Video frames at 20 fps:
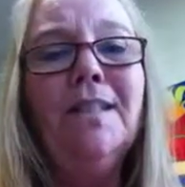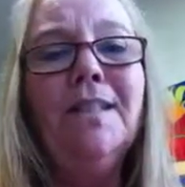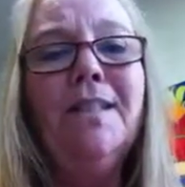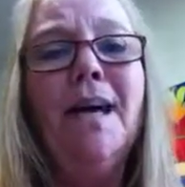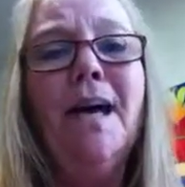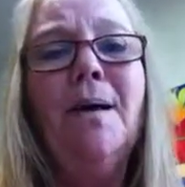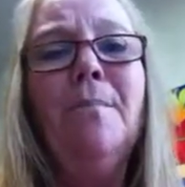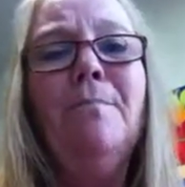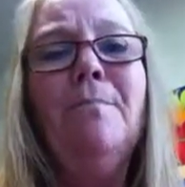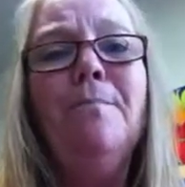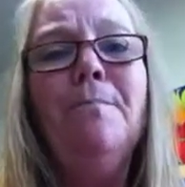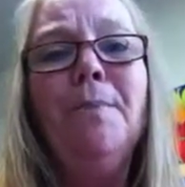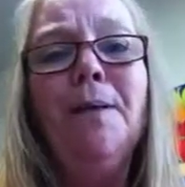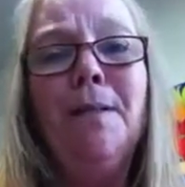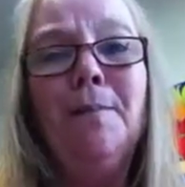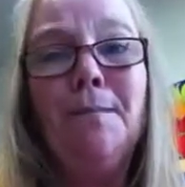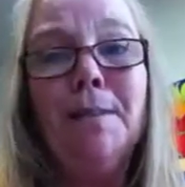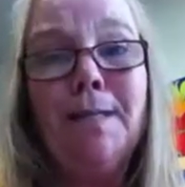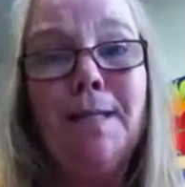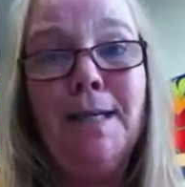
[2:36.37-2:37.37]
Some
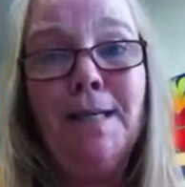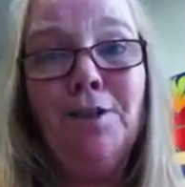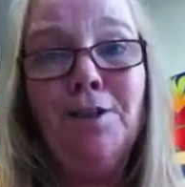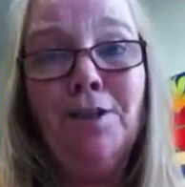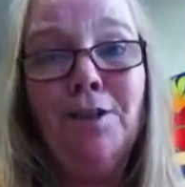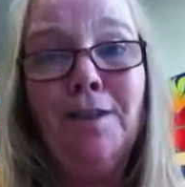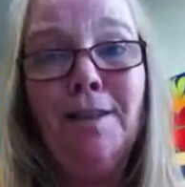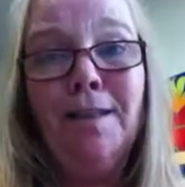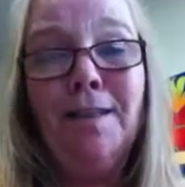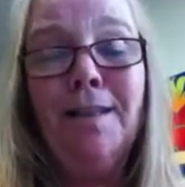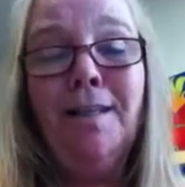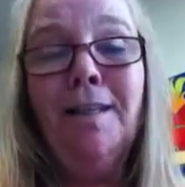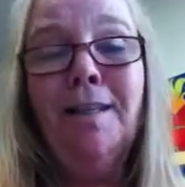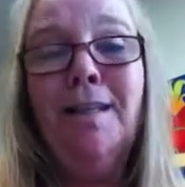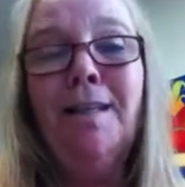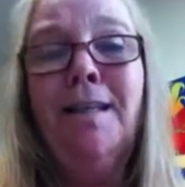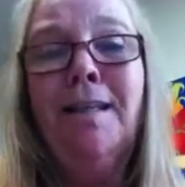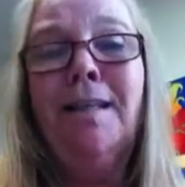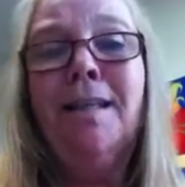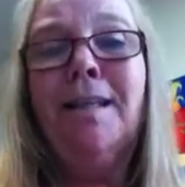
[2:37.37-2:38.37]
pigmentation
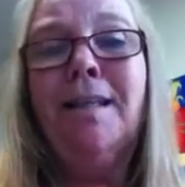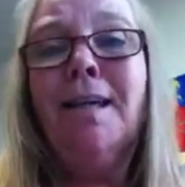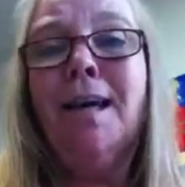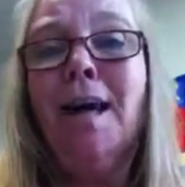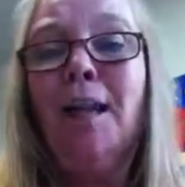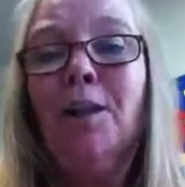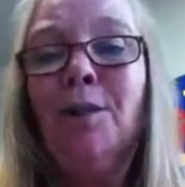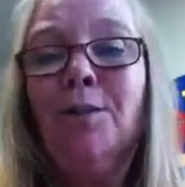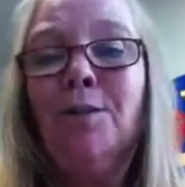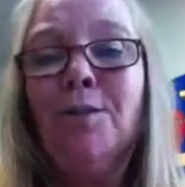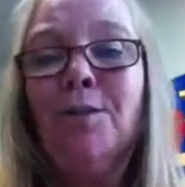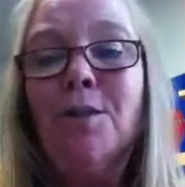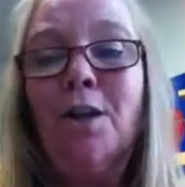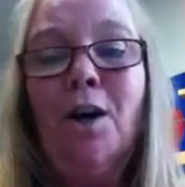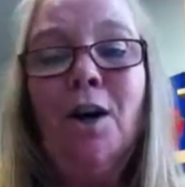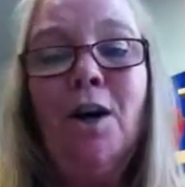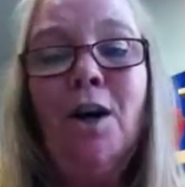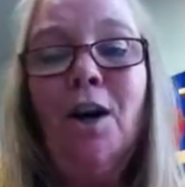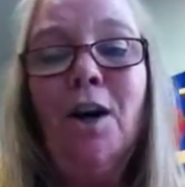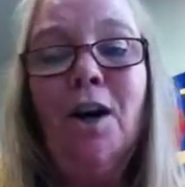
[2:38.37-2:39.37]
colors
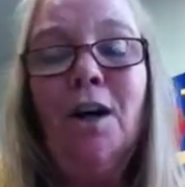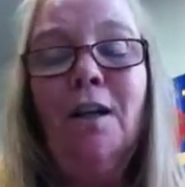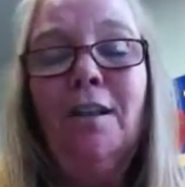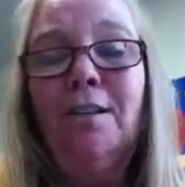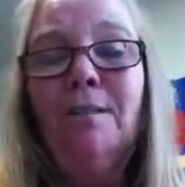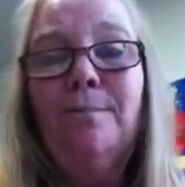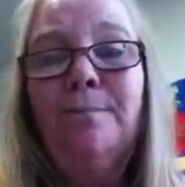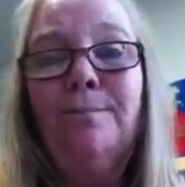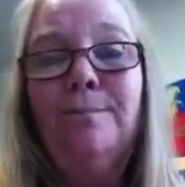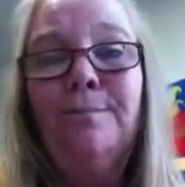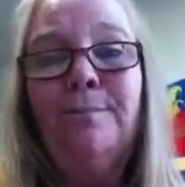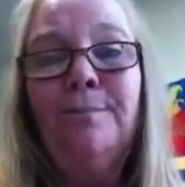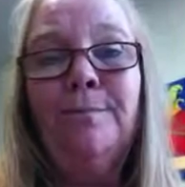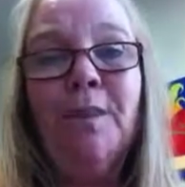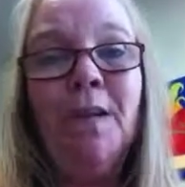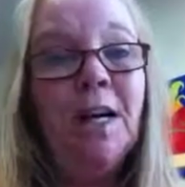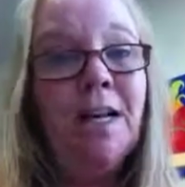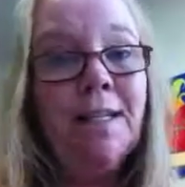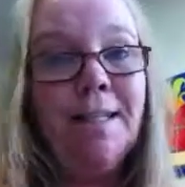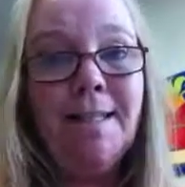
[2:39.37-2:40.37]
are
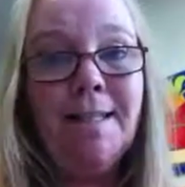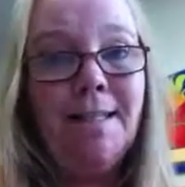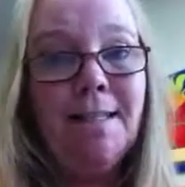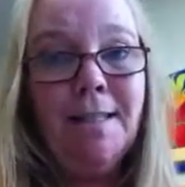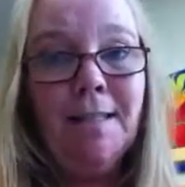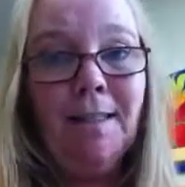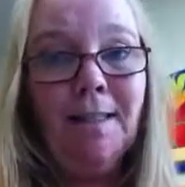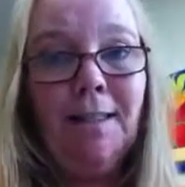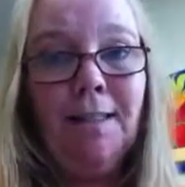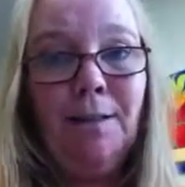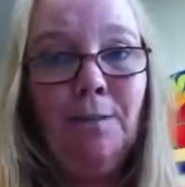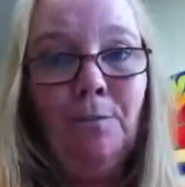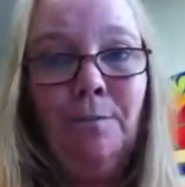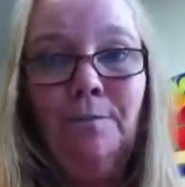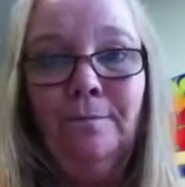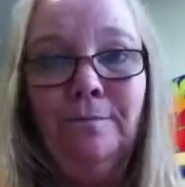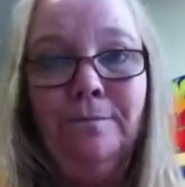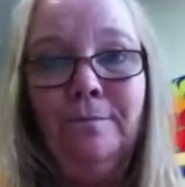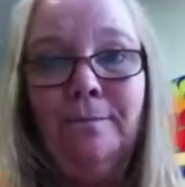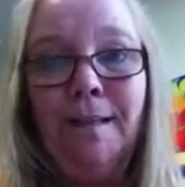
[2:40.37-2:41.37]
not as easily
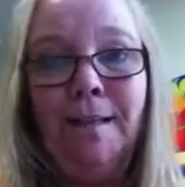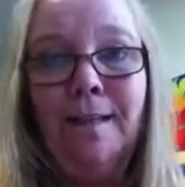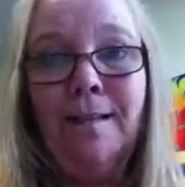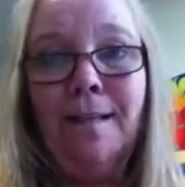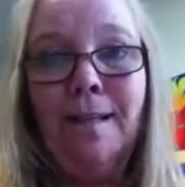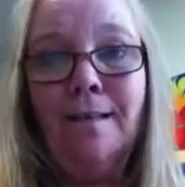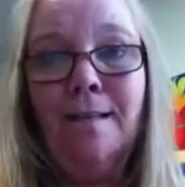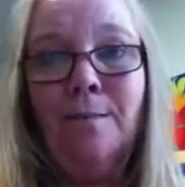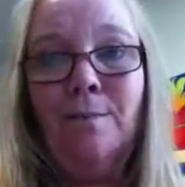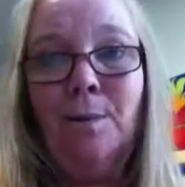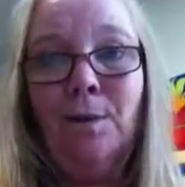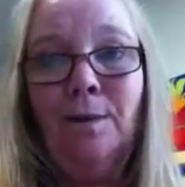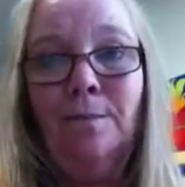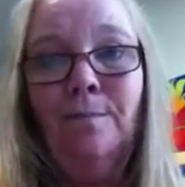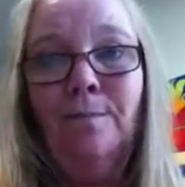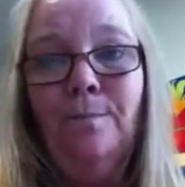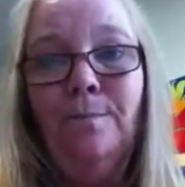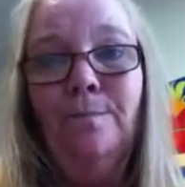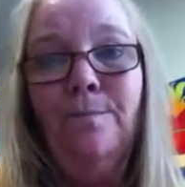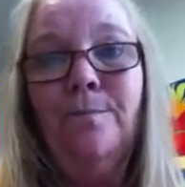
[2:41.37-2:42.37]
accessible,
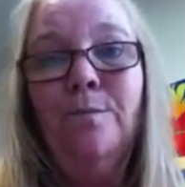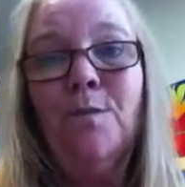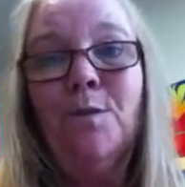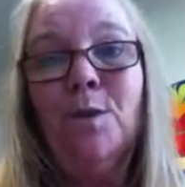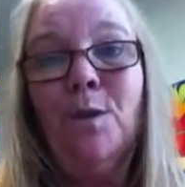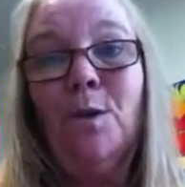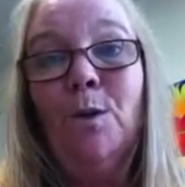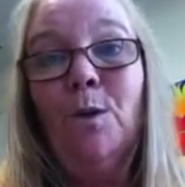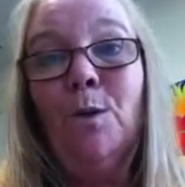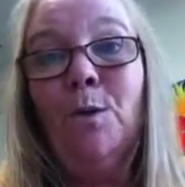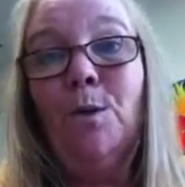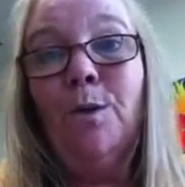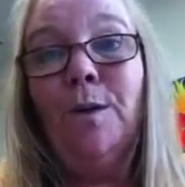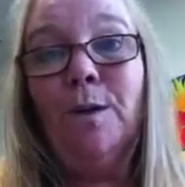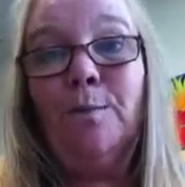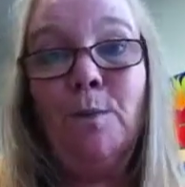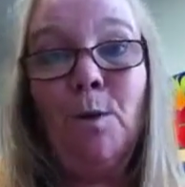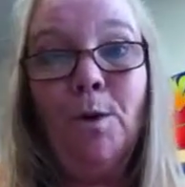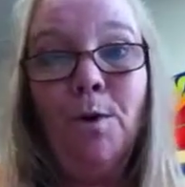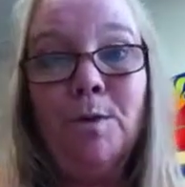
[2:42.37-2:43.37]
so
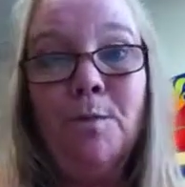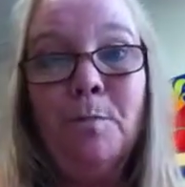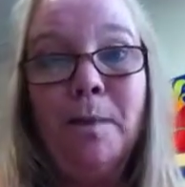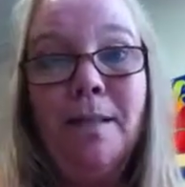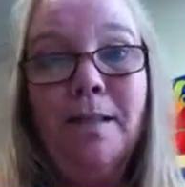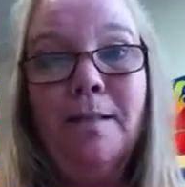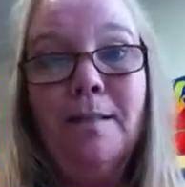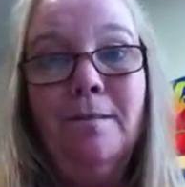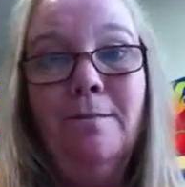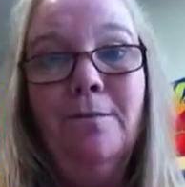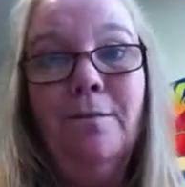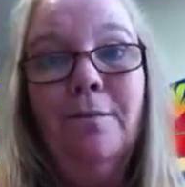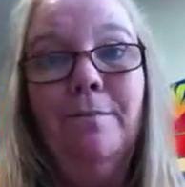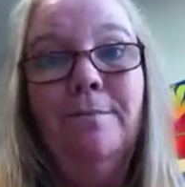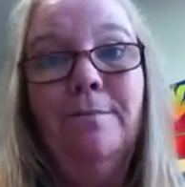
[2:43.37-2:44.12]
they're more expensive.